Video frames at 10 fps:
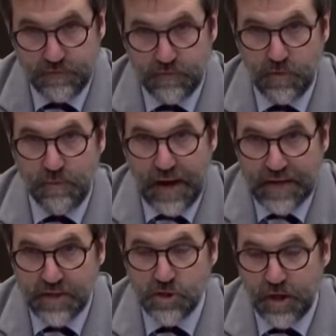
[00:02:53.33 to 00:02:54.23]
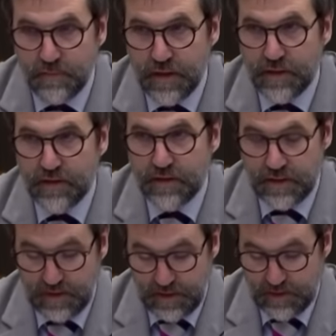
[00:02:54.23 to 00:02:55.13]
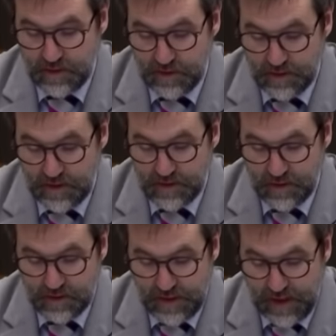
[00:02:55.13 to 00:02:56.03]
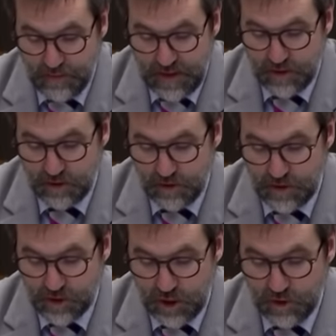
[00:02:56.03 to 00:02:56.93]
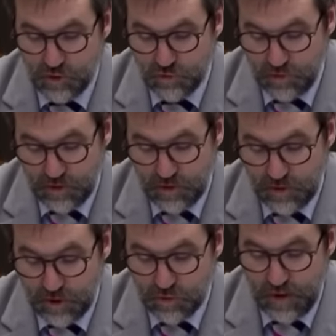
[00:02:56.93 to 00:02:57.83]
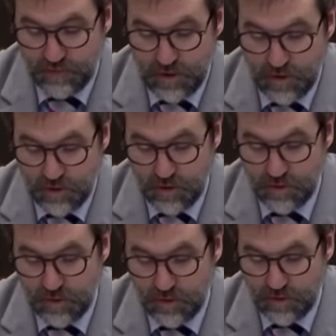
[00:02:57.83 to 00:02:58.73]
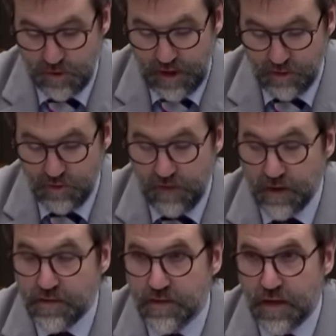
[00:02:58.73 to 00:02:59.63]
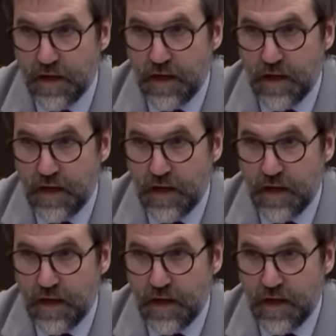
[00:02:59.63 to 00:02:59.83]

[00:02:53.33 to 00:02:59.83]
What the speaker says: your party and your leader never speaks of the rebates that people receive